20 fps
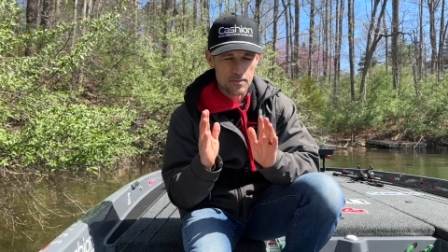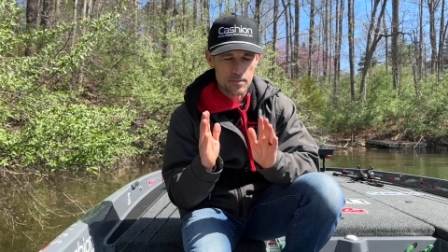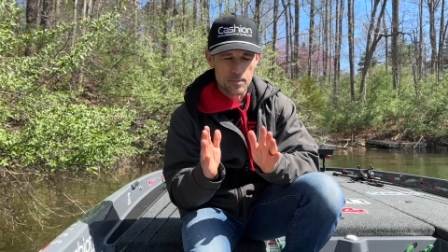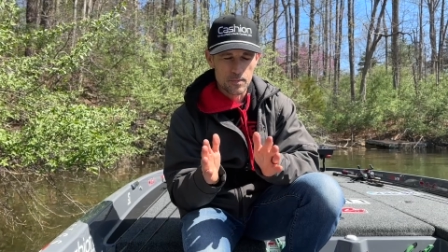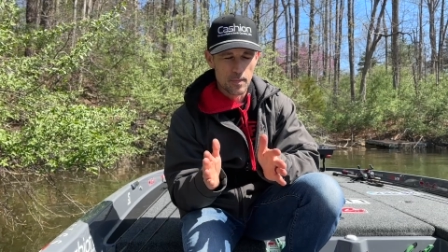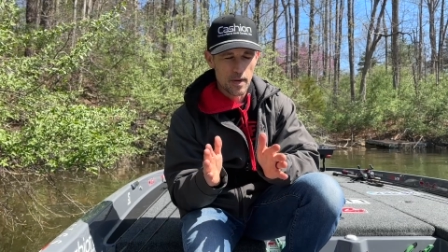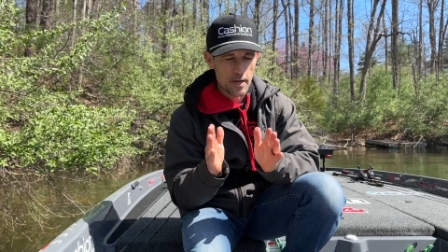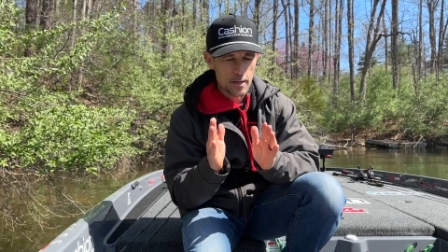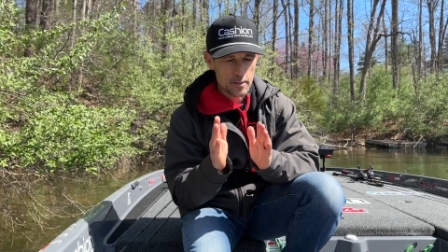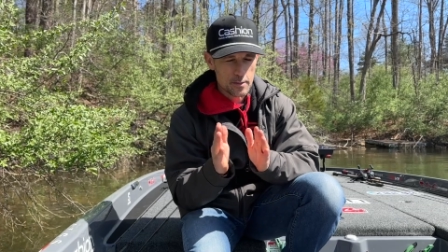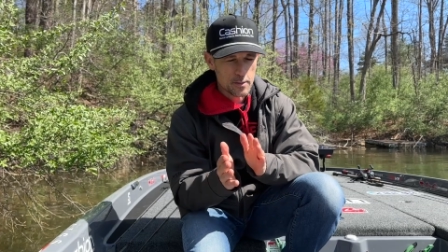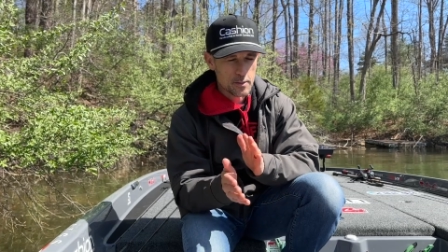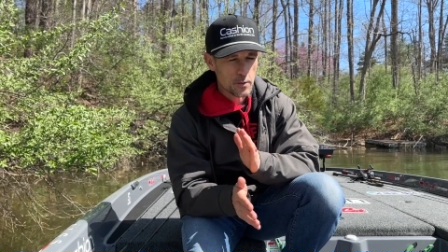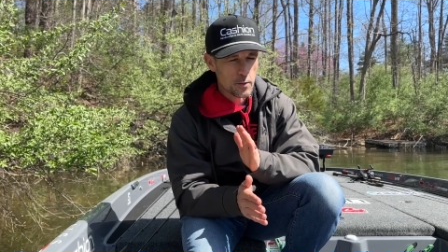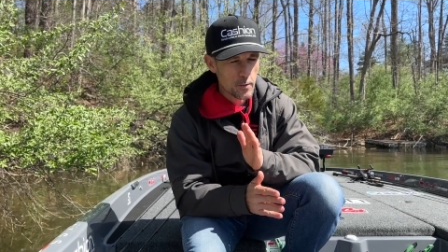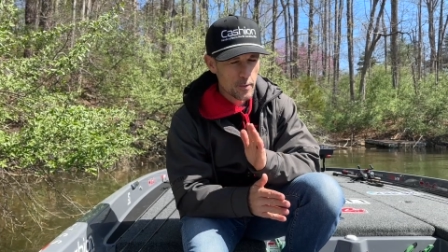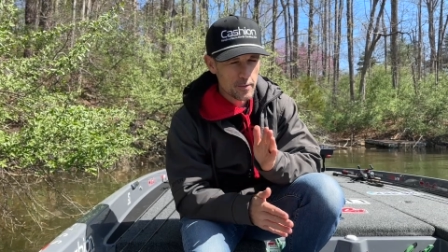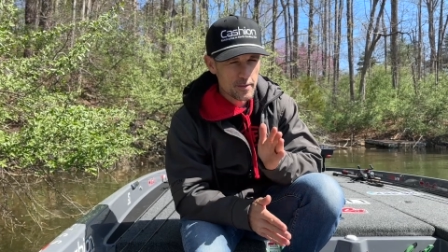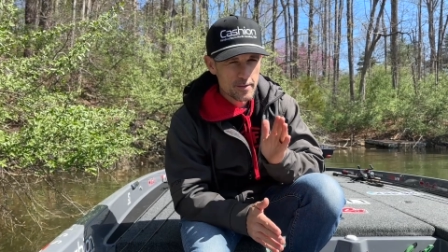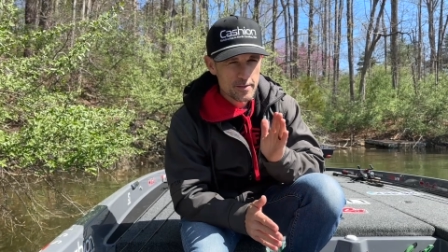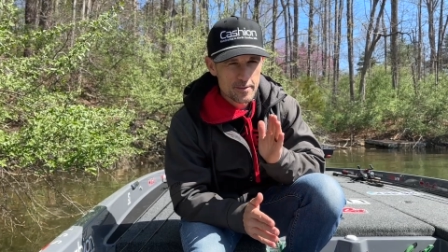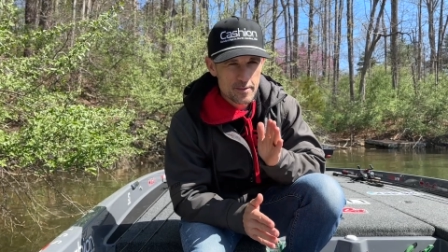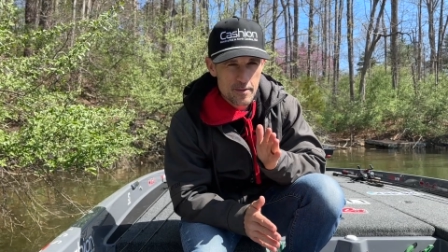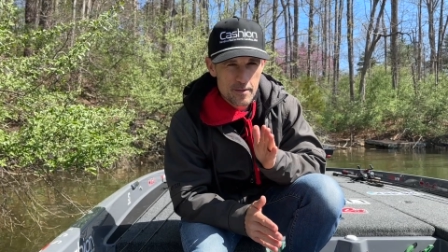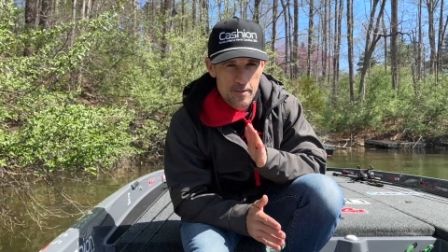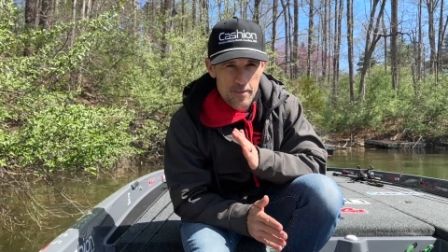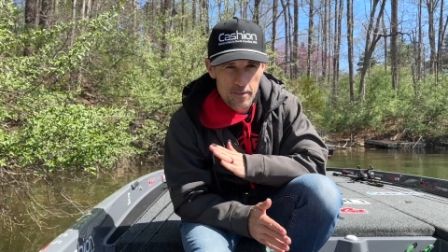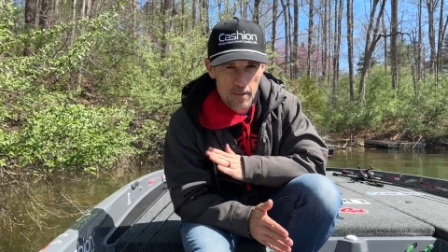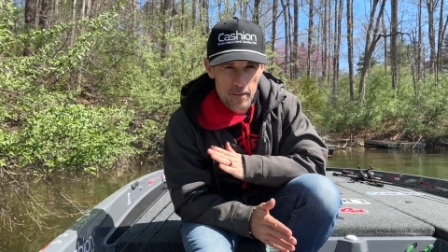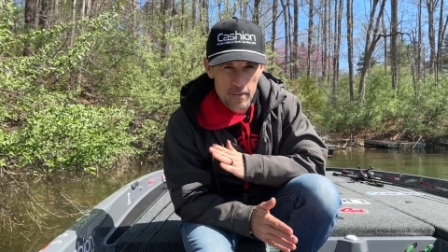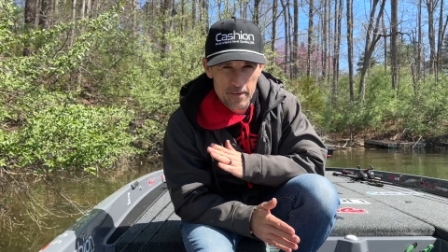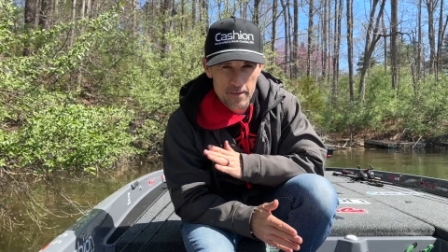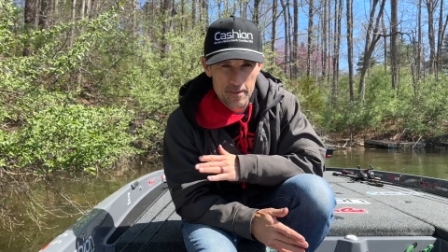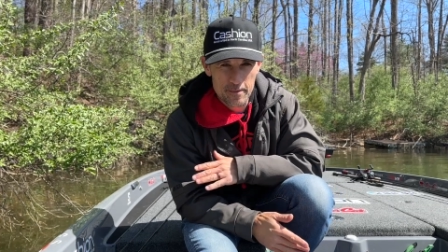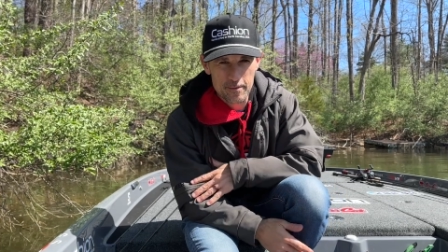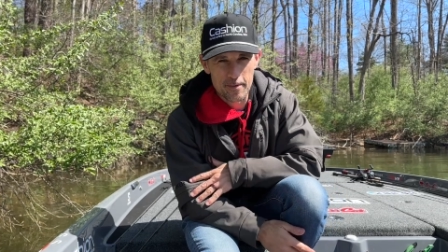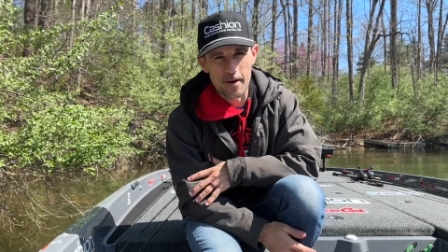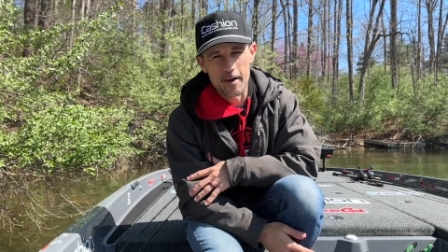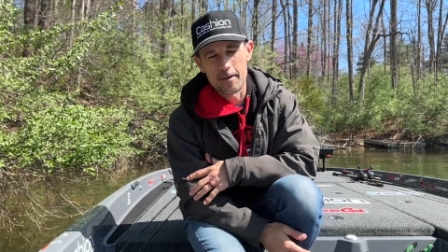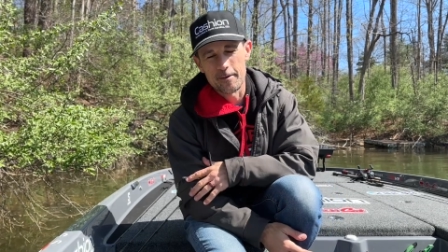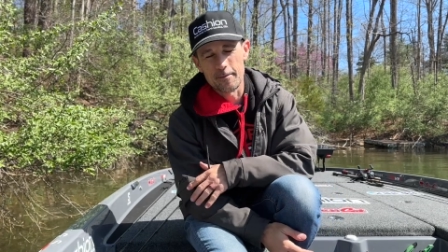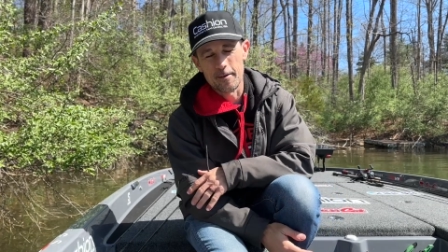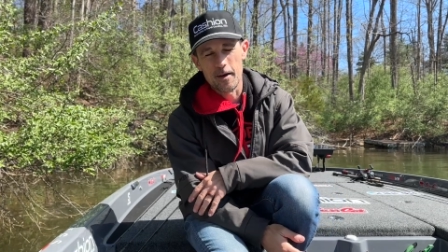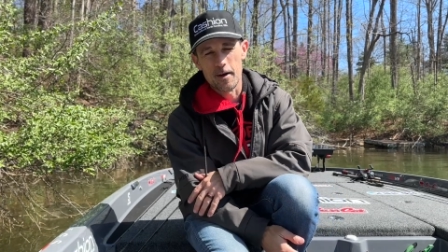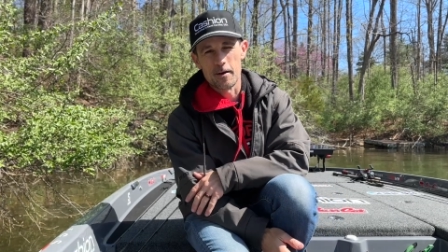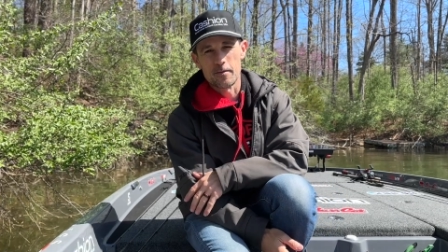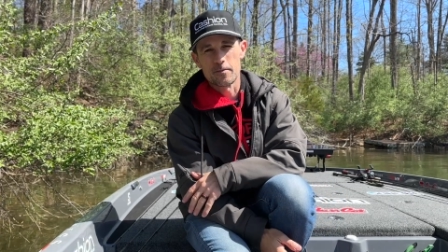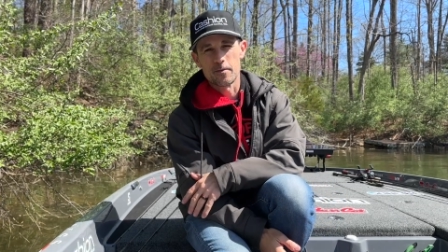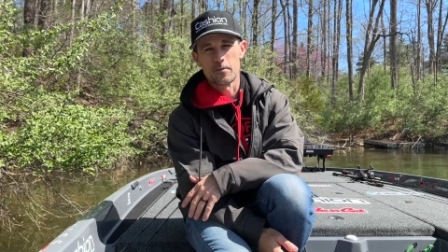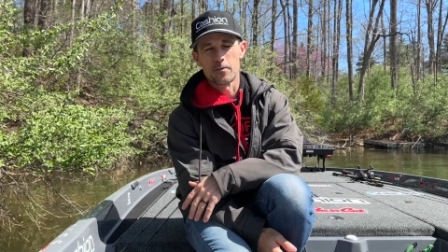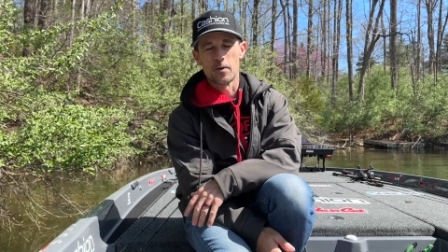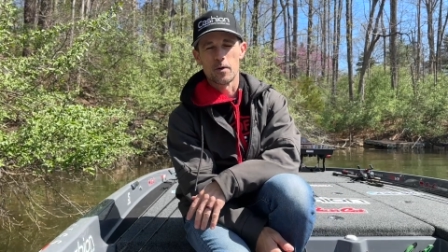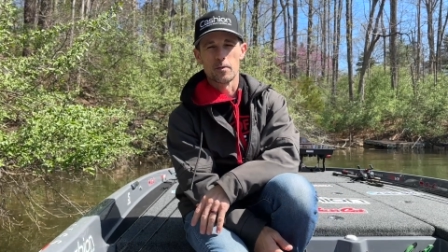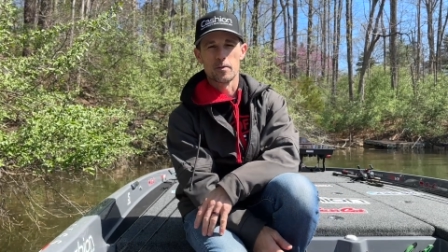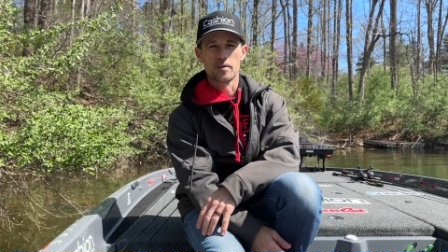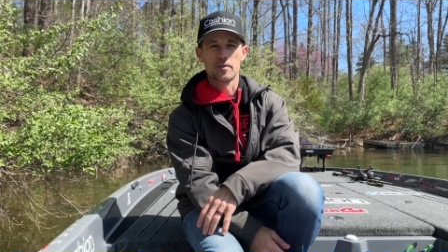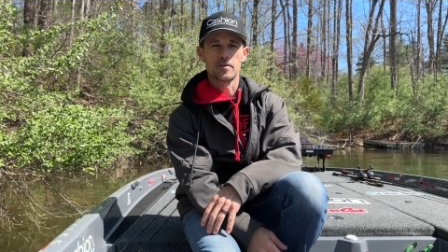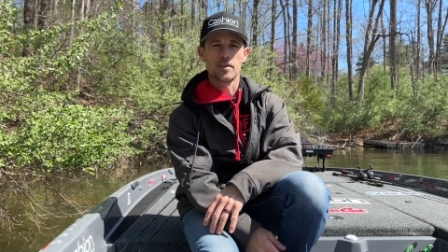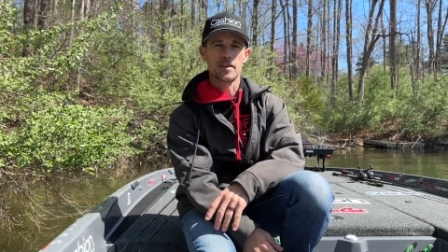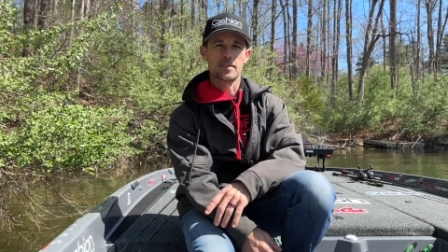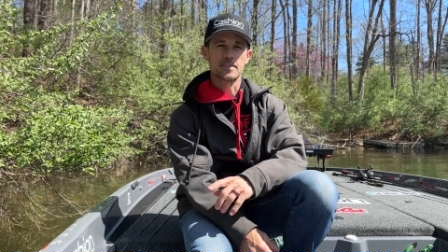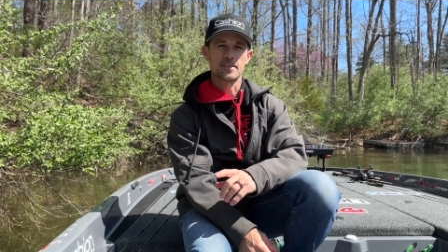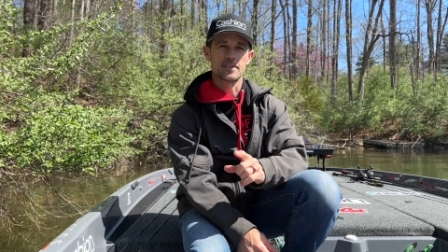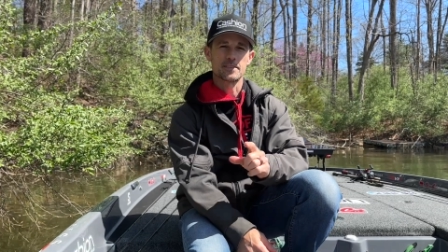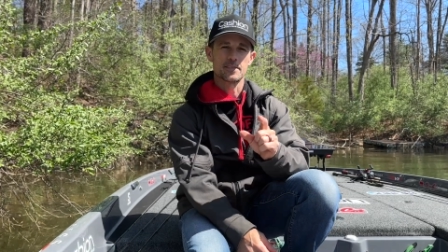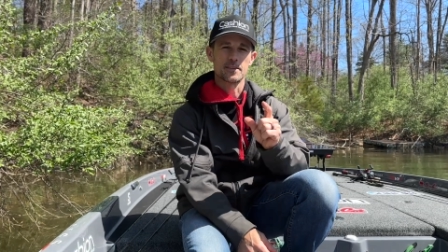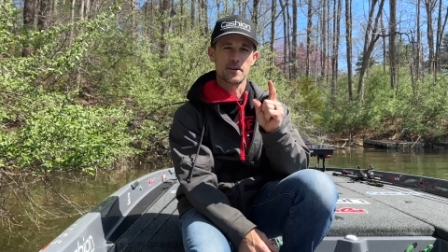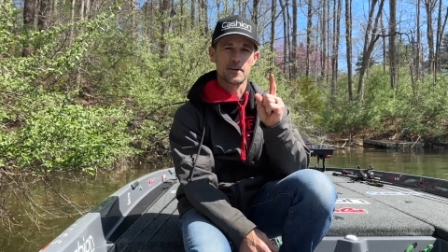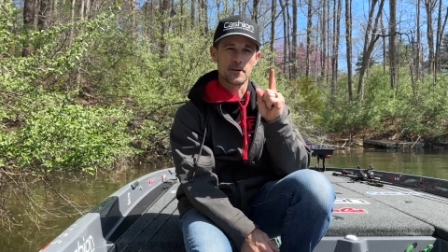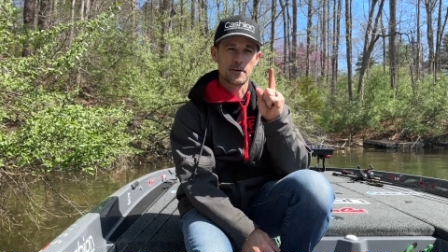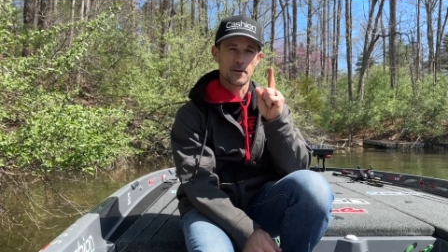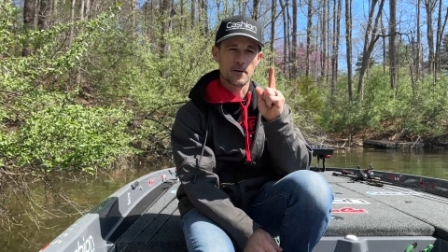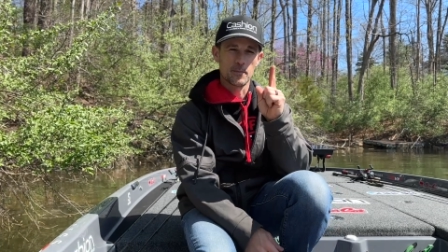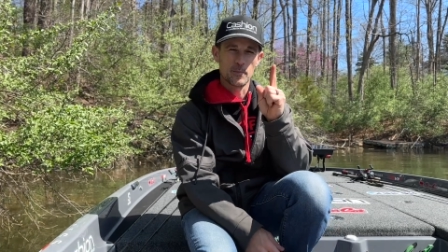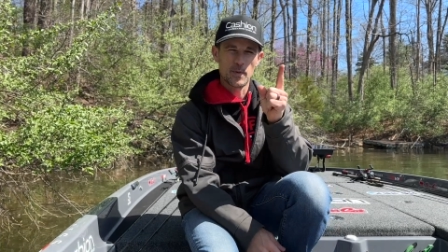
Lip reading: Make sure that you're throwing the right rod for forward facing sonar.